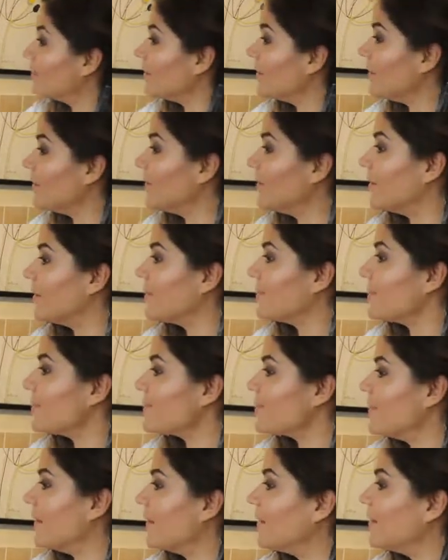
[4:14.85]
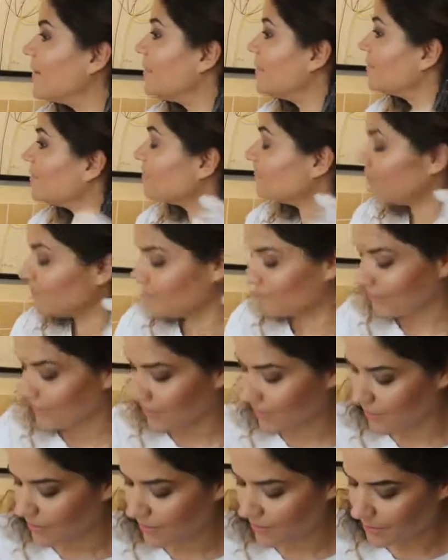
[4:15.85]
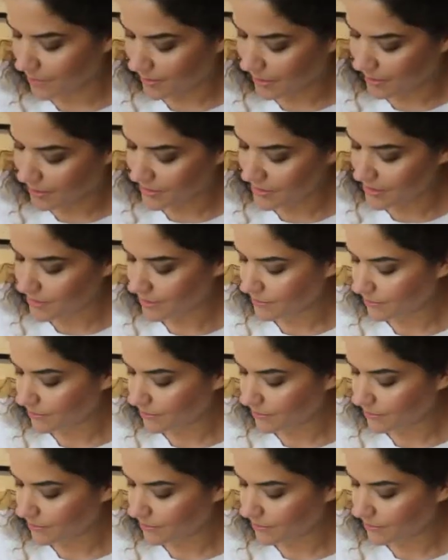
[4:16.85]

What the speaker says: Oh, the smell. Got it right in my nose.